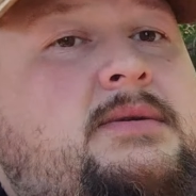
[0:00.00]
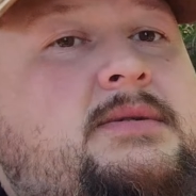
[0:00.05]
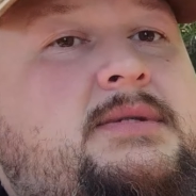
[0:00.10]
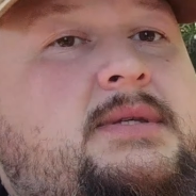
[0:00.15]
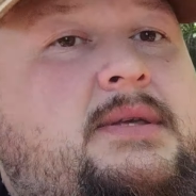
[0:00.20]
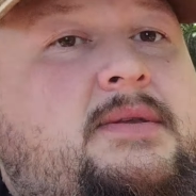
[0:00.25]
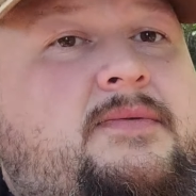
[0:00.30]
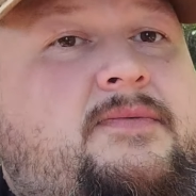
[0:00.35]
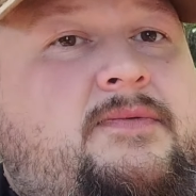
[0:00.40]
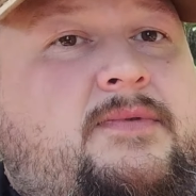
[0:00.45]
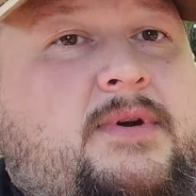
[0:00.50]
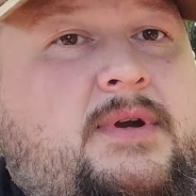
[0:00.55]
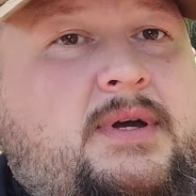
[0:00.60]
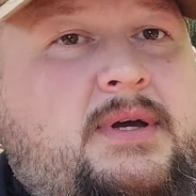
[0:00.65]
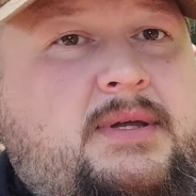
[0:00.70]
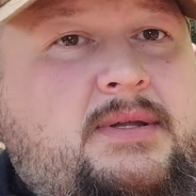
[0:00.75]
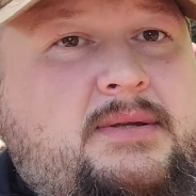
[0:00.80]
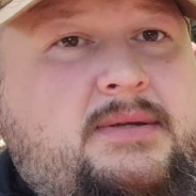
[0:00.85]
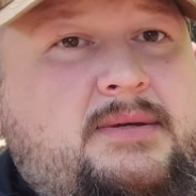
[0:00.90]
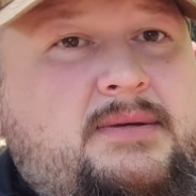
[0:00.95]
See the
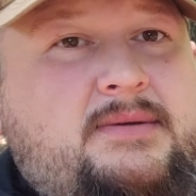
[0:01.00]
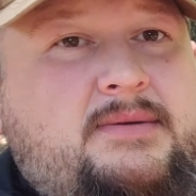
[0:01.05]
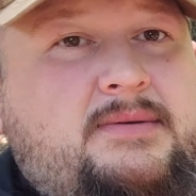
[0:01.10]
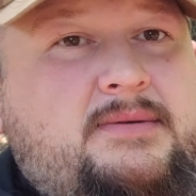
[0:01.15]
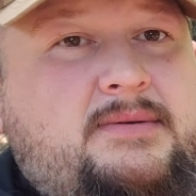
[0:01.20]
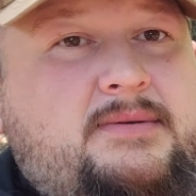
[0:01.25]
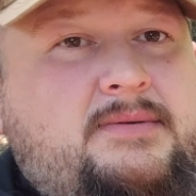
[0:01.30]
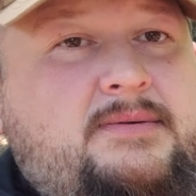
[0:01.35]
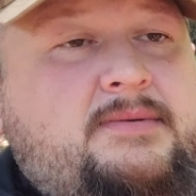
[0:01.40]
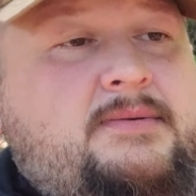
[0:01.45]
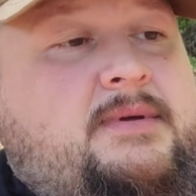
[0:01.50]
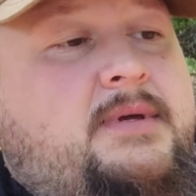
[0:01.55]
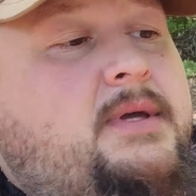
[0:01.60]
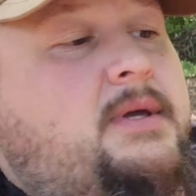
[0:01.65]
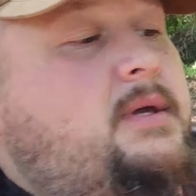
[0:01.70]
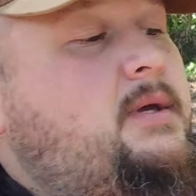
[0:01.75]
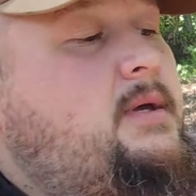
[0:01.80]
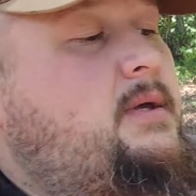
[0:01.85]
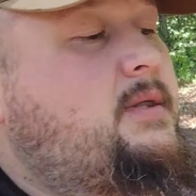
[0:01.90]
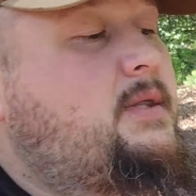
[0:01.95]
front.
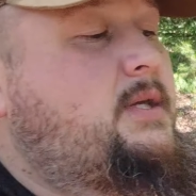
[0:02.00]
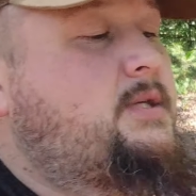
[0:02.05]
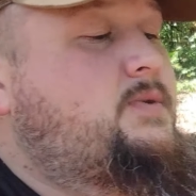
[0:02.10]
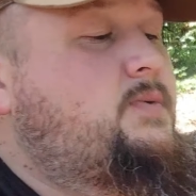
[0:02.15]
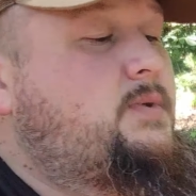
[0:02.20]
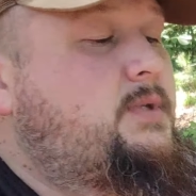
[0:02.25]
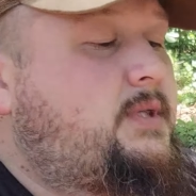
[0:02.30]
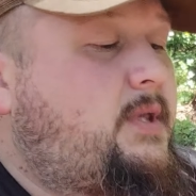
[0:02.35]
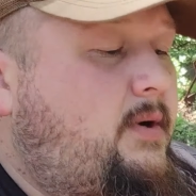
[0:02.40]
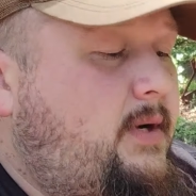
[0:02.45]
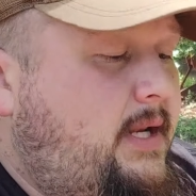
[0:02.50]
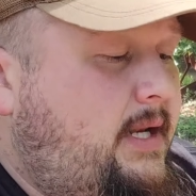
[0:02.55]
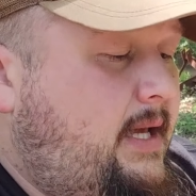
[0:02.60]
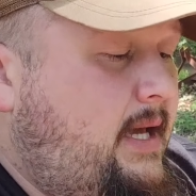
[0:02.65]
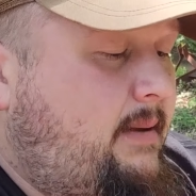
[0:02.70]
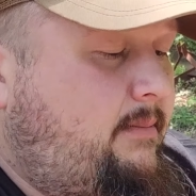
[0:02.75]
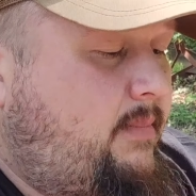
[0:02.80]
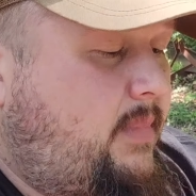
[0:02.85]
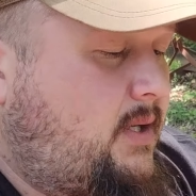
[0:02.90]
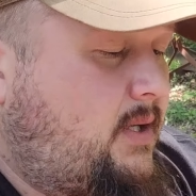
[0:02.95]
This was
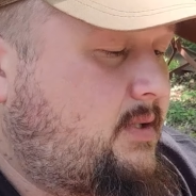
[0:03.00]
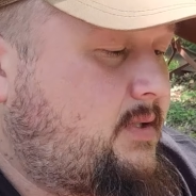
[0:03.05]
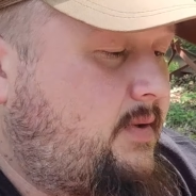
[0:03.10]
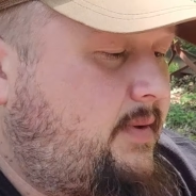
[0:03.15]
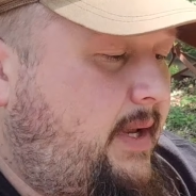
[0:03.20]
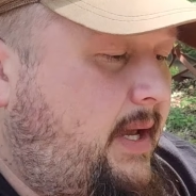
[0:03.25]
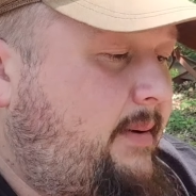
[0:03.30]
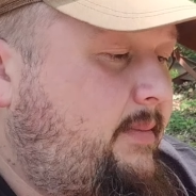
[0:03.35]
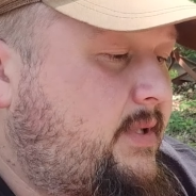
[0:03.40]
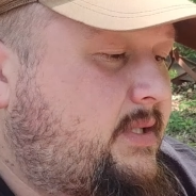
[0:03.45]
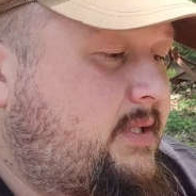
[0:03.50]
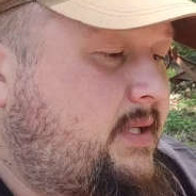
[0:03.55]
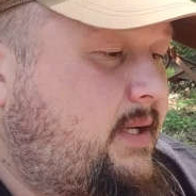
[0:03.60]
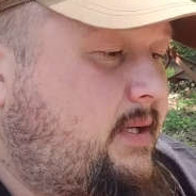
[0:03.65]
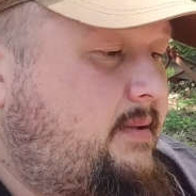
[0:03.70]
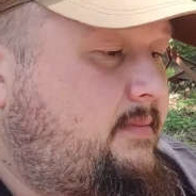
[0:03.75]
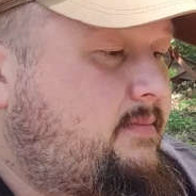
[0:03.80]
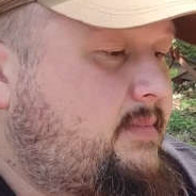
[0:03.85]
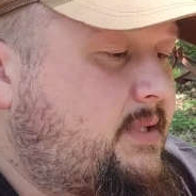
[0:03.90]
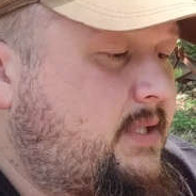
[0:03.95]
39 bucks on
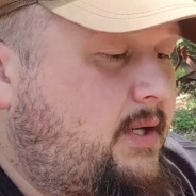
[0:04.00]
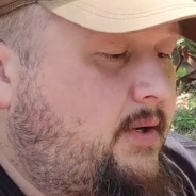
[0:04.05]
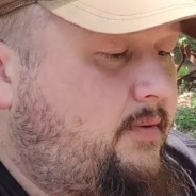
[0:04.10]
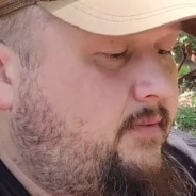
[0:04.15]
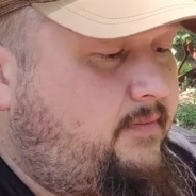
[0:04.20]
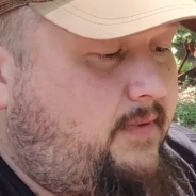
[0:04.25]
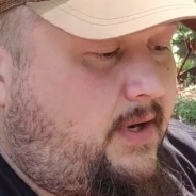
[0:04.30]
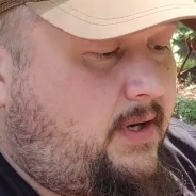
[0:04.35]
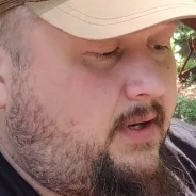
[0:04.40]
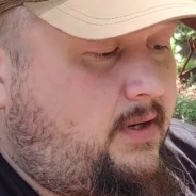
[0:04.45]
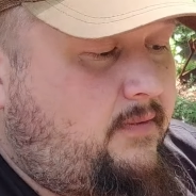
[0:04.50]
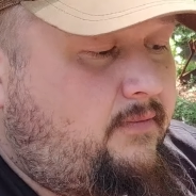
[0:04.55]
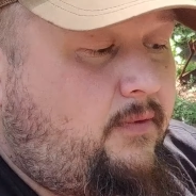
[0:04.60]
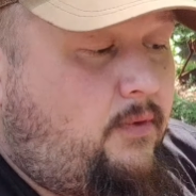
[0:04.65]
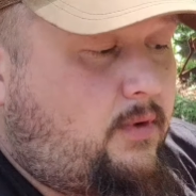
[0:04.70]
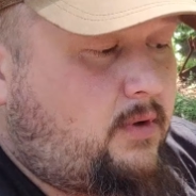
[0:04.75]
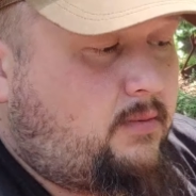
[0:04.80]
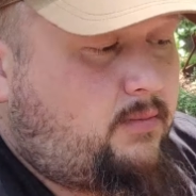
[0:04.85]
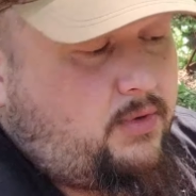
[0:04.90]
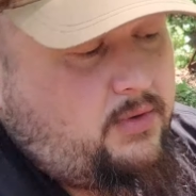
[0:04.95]
Amazon, so very
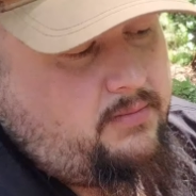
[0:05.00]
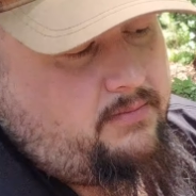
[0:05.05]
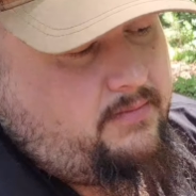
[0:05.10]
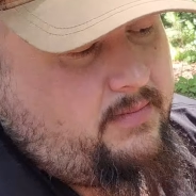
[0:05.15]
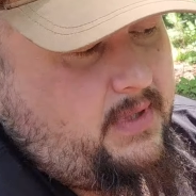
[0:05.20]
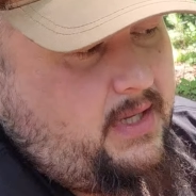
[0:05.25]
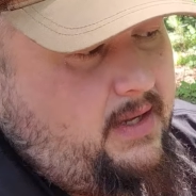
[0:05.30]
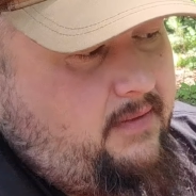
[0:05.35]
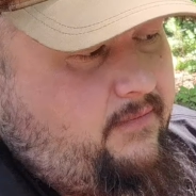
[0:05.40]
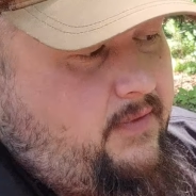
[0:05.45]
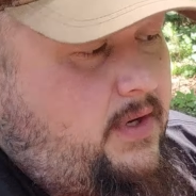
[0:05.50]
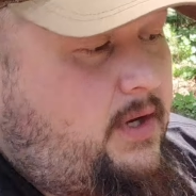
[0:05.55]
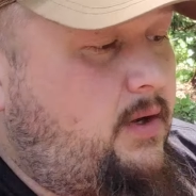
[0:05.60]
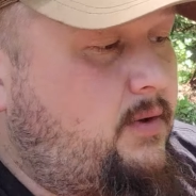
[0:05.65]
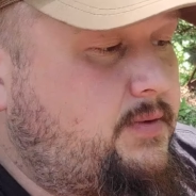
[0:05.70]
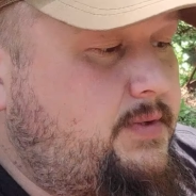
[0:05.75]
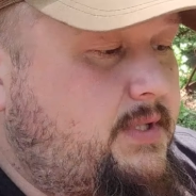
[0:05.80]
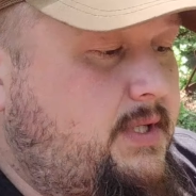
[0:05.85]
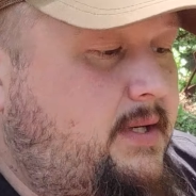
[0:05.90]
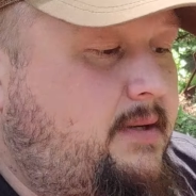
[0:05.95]
affordable if it
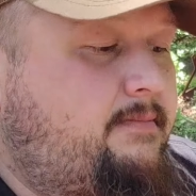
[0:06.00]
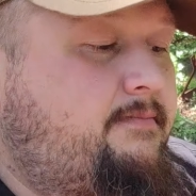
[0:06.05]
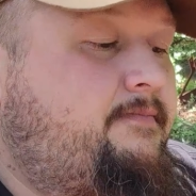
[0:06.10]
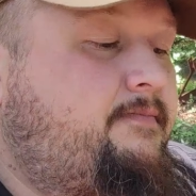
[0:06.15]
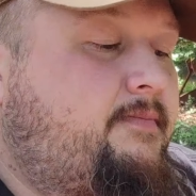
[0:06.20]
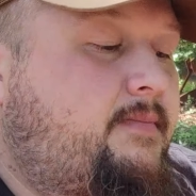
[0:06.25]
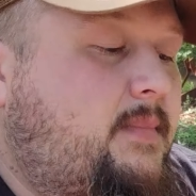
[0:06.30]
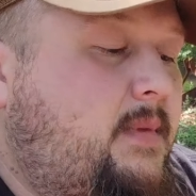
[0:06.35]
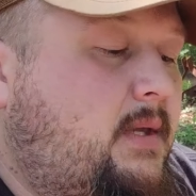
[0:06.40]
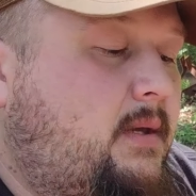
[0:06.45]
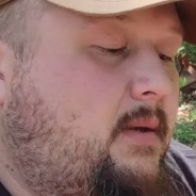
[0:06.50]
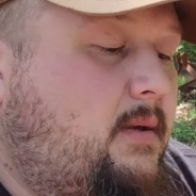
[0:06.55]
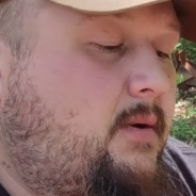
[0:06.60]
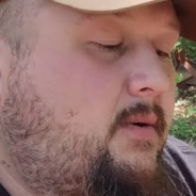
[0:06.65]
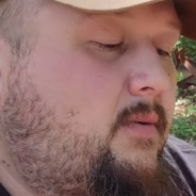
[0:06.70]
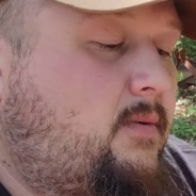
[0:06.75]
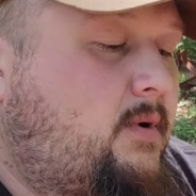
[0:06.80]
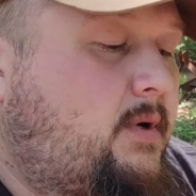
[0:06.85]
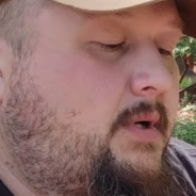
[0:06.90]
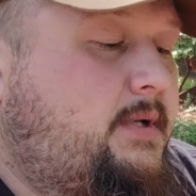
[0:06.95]
holds up.
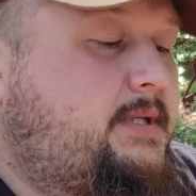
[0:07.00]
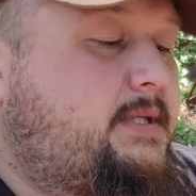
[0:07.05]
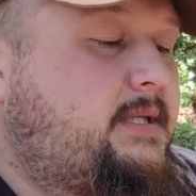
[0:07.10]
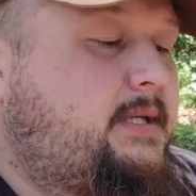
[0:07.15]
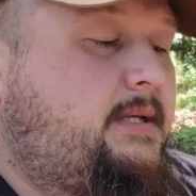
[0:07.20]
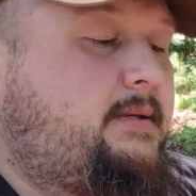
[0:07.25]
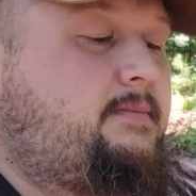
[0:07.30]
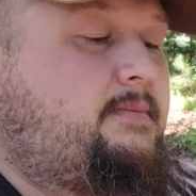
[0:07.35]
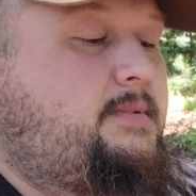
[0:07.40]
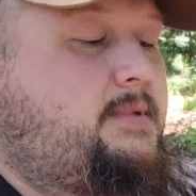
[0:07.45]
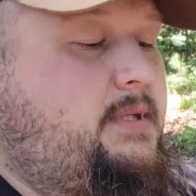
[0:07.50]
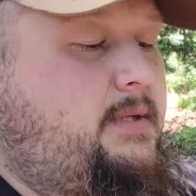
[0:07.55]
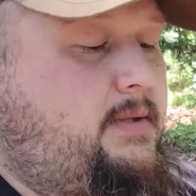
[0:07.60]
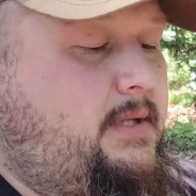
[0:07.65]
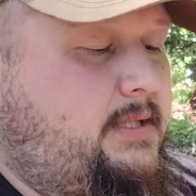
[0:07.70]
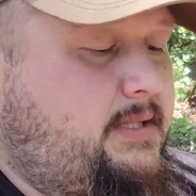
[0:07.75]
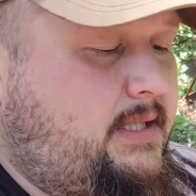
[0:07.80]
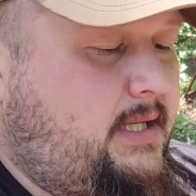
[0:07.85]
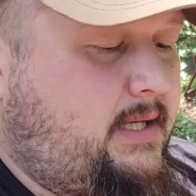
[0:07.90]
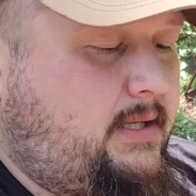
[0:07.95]
We're gonna see. So
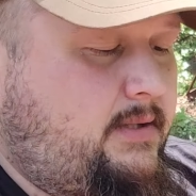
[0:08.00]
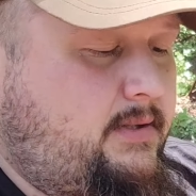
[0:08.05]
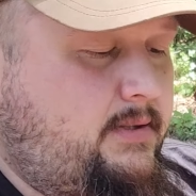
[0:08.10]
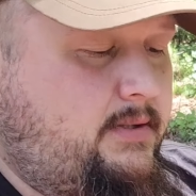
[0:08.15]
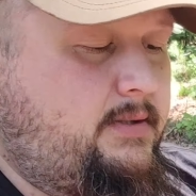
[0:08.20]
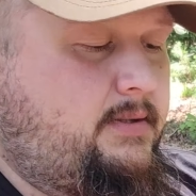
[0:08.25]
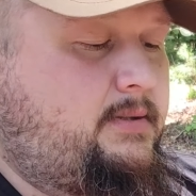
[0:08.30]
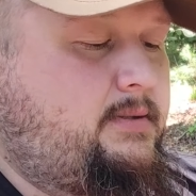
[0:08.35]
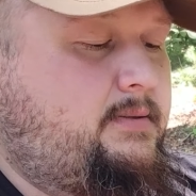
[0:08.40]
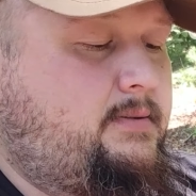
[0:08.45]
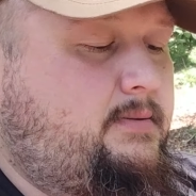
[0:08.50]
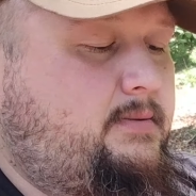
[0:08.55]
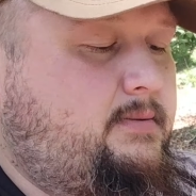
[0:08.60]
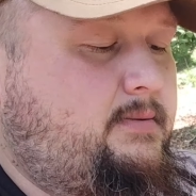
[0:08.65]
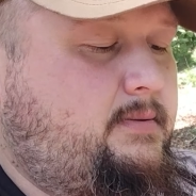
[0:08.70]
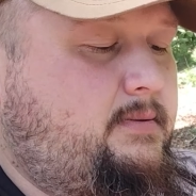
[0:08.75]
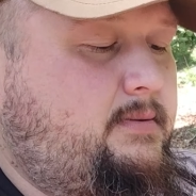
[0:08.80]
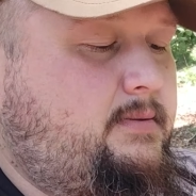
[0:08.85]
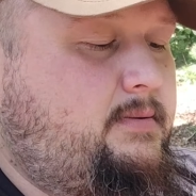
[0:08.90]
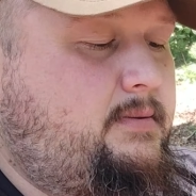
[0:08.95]
let's take a look
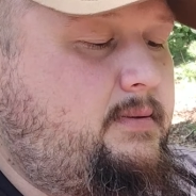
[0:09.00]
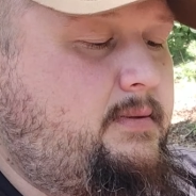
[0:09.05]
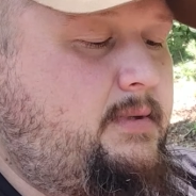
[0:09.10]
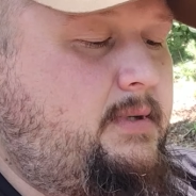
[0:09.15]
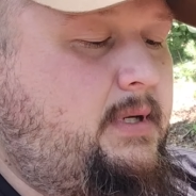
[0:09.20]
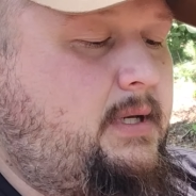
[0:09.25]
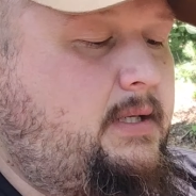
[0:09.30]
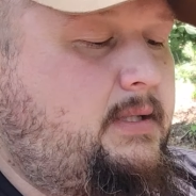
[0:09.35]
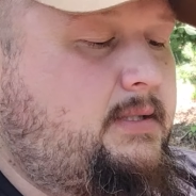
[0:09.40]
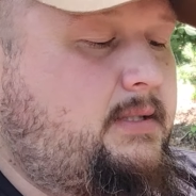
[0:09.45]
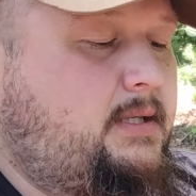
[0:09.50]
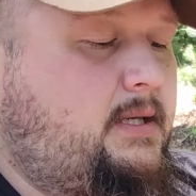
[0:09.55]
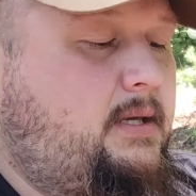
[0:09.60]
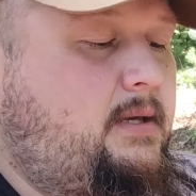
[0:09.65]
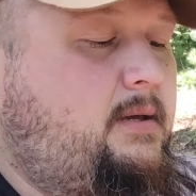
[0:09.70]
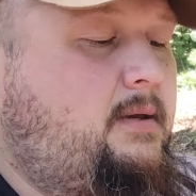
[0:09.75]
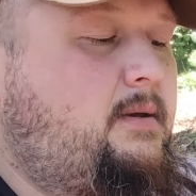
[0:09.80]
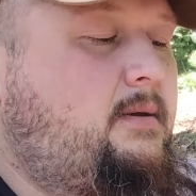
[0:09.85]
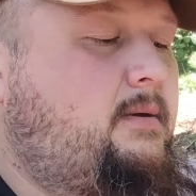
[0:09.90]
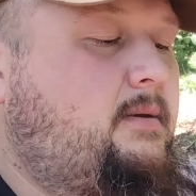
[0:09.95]
and
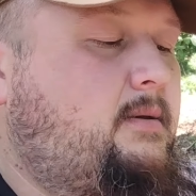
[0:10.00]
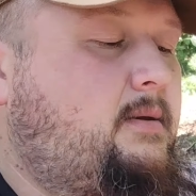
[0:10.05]
see